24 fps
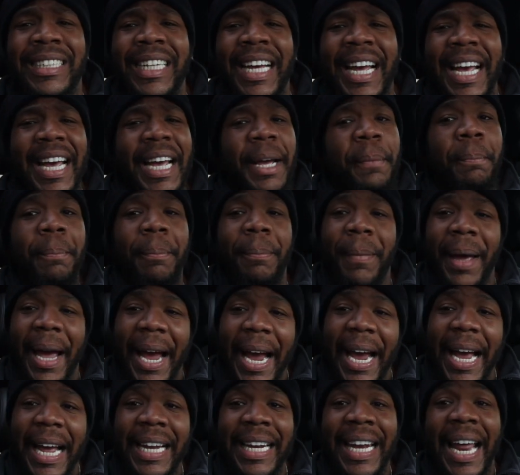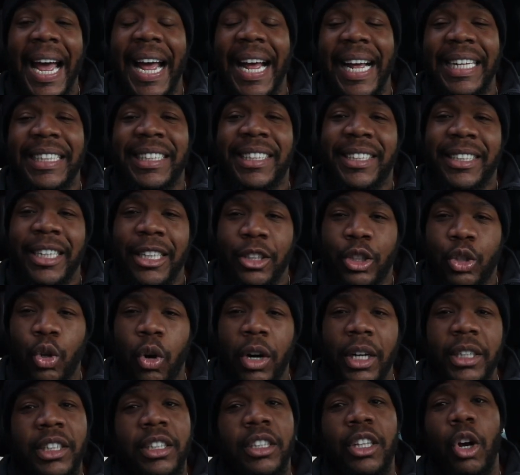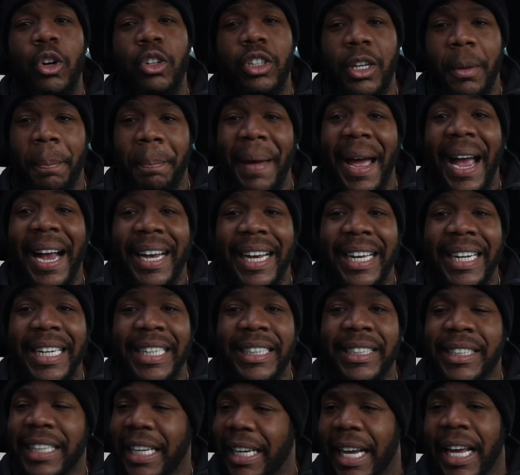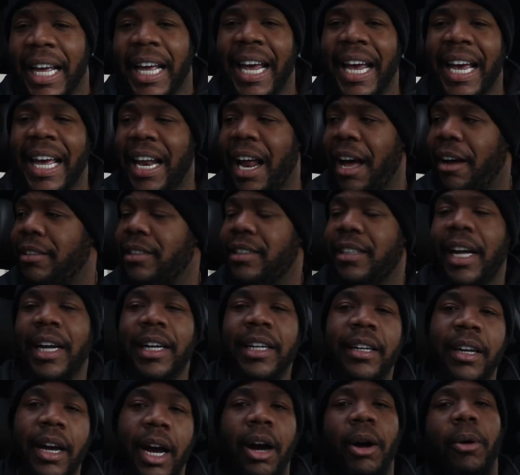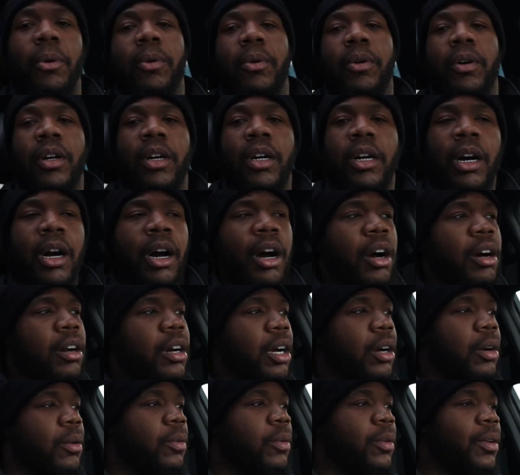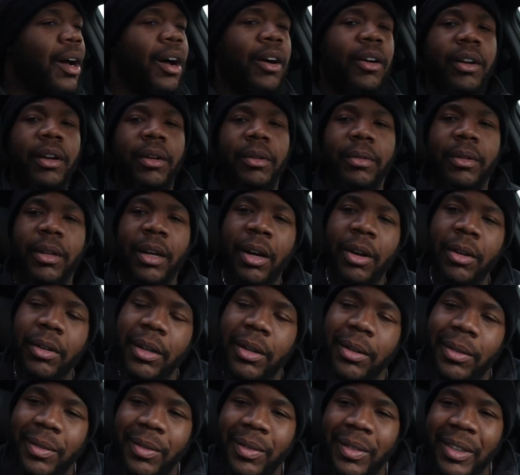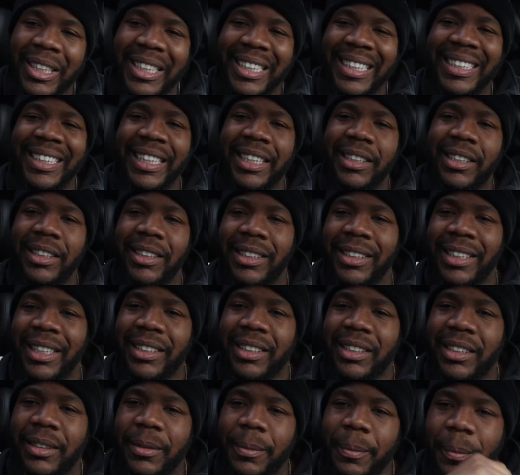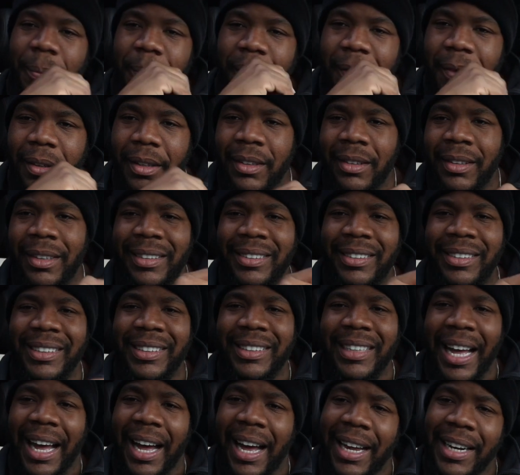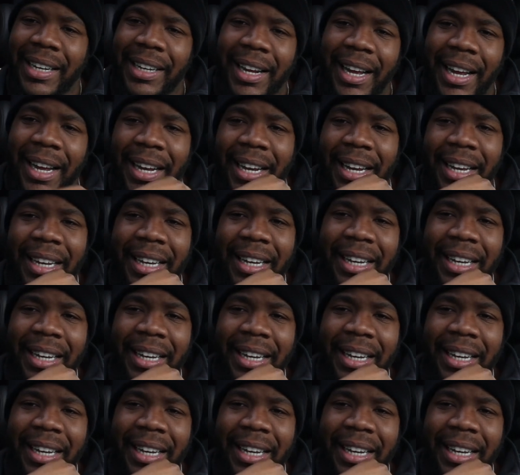and man, that instant torque throw you back in the seat. And I was like, yo, hold on. This is a Hyundai,